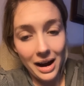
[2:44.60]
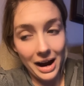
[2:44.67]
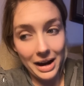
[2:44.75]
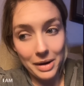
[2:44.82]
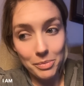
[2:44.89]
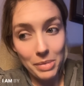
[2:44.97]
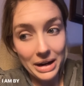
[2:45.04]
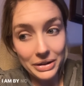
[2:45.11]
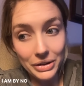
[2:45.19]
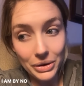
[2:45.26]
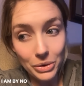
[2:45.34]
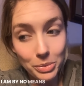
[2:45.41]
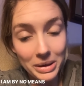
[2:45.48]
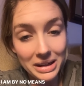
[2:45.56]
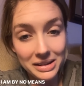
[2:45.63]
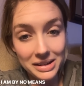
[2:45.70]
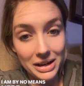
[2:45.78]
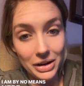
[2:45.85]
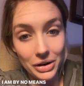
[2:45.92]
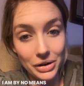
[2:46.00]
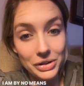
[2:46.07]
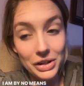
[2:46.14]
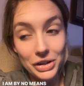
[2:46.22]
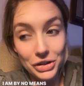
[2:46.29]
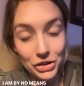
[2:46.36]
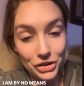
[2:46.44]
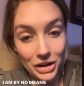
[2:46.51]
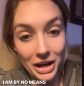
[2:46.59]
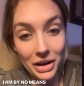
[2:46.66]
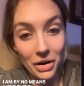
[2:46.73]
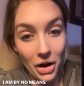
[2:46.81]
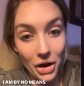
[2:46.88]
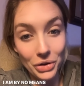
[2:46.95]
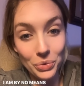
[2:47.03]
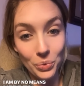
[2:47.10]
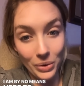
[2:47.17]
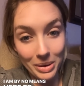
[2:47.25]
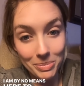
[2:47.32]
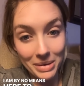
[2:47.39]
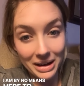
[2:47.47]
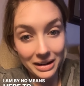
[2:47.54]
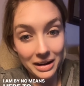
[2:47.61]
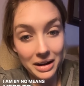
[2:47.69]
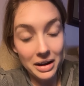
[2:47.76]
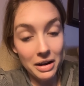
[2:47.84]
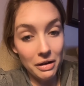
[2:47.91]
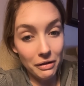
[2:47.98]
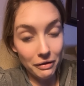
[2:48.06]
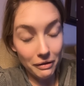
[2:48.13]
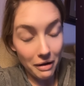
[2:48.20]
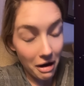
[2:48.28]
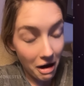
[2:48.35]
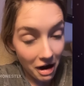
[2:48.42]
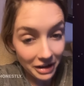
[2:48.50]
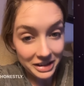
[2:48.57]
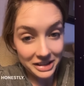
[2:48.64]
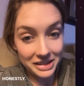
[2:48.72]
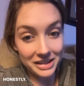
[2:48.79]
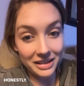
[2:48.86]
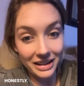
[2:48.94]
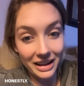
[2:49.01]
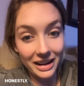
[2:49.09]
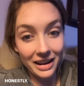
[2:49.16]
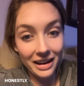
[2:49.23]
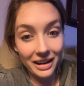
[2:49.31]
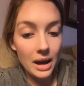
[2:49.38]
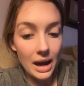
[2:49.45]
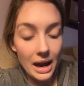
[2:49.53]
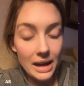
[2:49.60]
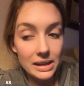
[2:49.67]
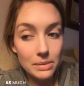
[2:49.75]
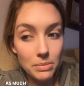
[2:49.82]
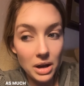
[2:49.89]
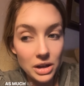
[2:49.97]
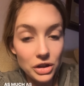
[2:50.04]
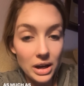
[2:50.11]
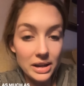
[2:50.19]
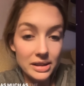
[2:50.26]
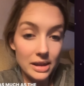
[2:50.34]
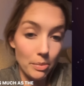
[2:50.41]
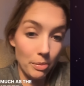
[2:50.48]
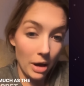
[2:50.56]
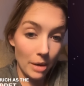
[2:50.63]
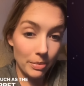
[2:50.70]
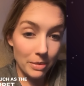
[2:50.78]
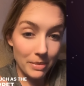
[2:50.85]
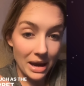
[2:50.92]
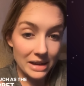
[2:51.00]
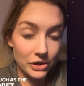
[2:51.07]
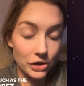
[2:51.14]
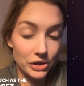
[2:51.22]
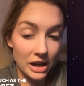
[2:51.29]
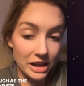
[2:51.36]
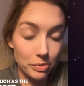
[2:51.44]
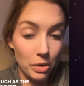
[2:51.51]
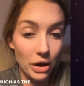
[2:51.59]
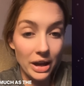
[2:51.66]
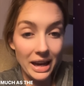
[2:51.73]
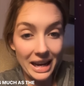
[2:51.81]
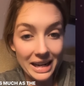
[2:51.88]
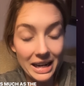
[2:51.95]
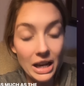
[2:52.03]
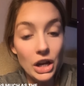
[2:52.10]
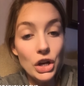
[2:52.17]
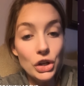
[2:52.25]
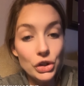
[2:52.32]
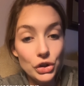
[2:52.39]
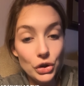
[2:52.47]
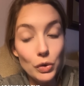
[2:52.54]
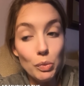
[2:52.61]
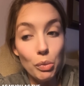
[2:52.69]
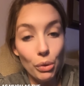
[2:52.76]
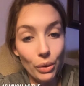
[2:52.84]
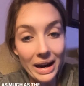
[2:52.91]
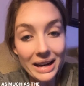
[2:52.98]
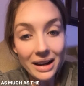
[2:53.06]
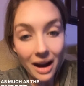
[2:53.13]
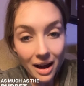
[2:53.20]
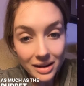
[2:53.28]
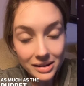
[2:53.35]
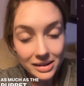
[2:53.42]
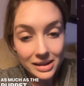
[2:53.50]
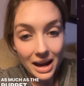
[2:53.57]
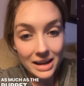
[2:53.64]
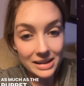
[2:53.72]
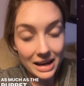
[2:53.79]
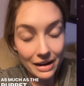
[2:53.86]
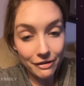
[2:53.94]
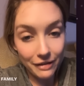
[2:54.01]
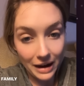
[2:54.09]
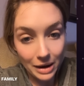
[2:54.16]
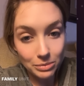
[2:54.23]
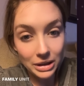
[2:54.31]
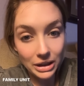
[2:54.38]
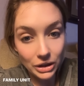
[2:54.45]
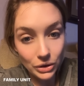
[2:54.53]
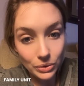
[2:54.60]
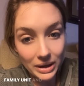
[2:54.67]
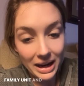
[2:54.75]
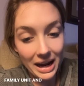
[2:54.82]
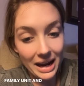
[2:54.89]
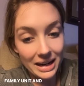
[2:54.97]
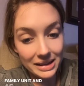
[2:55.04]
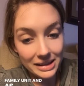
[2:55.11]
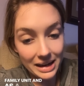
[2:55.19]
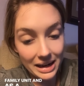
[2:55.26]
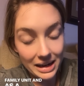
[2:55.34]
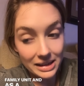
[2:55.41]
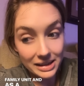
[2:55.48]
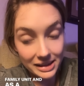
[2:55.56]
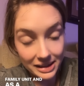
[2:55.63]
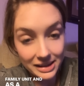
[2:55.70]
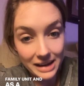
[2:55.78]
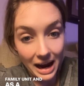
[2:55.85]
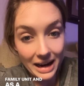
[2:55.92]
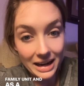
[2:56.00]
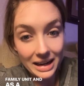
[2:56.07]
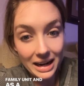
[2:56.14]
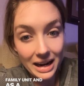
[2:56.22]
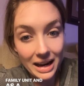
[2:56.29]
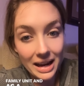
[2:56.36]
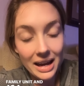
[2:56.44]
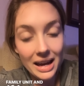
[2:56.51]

I am by no means here to it on women. Honestly, as much as the puppet masters has put in to break us as a family unit and as a society,